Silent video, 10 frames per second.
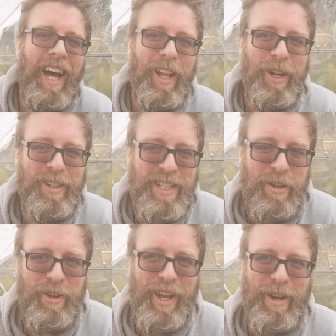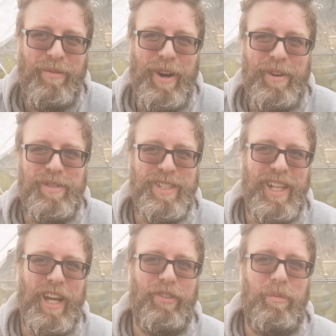Hello, it's Andrew here and welcome to
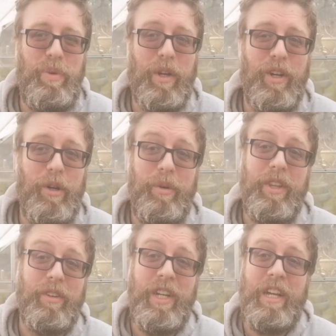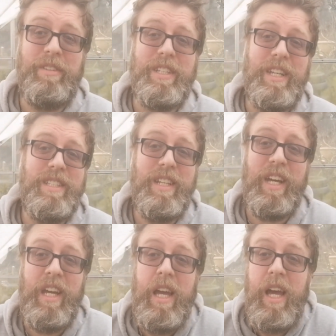Life on Pig Row. We're in the greenhouse again
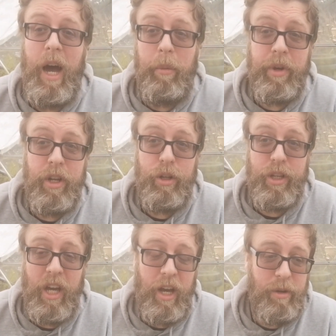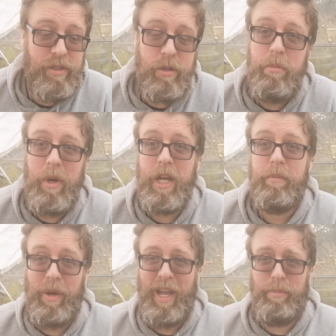today and we're going to look at how to
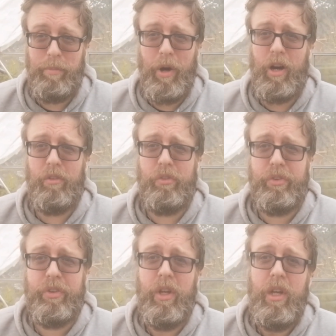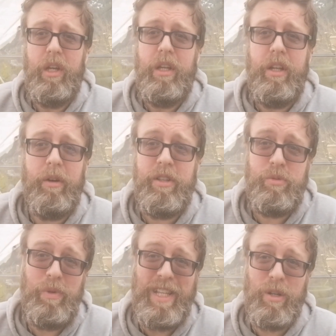make paper pots. Now,
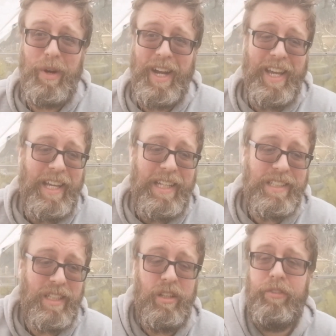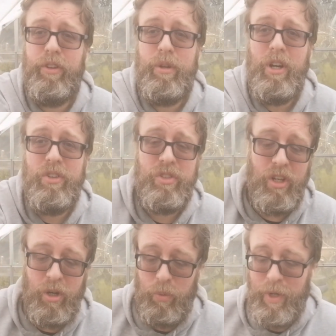it's really quite easy. A few years
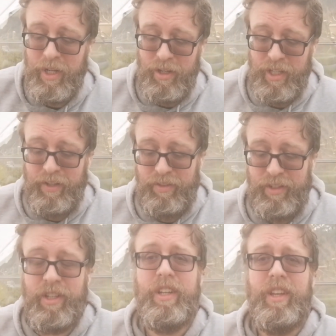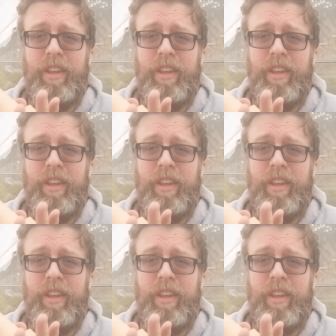ago we got given